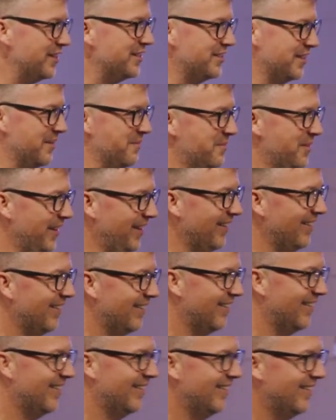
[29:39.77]
something.
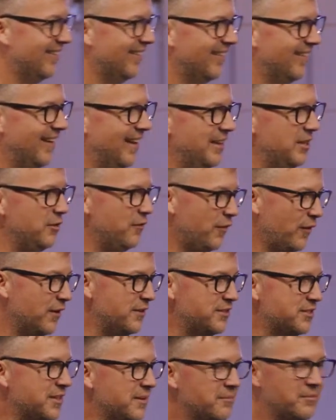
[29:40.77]
And you've
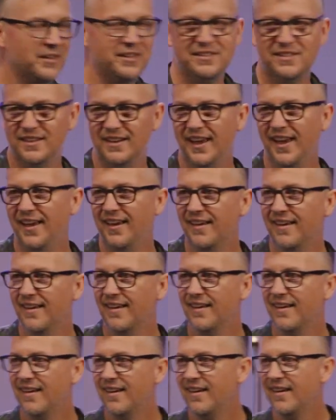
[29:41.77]
heard something today.
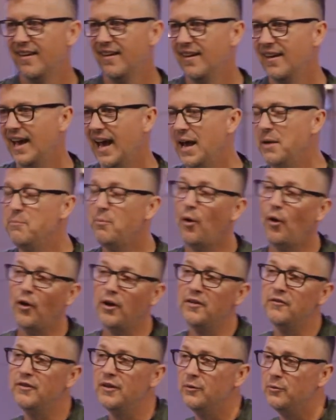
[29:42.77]
And part
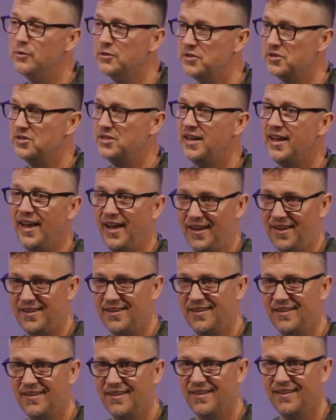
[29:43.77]
of it will stick.
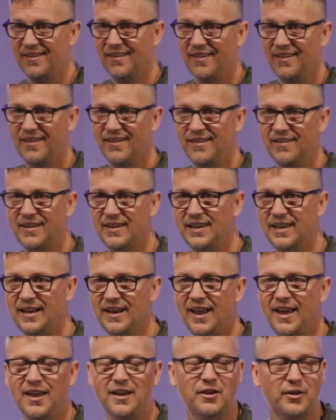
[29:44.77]
And can
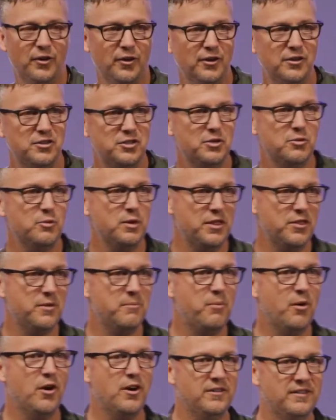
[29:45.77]
I encourage you, with the
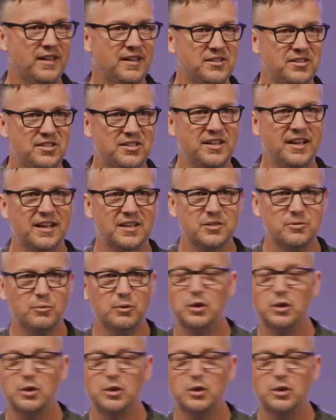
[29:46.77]
part that sticks, will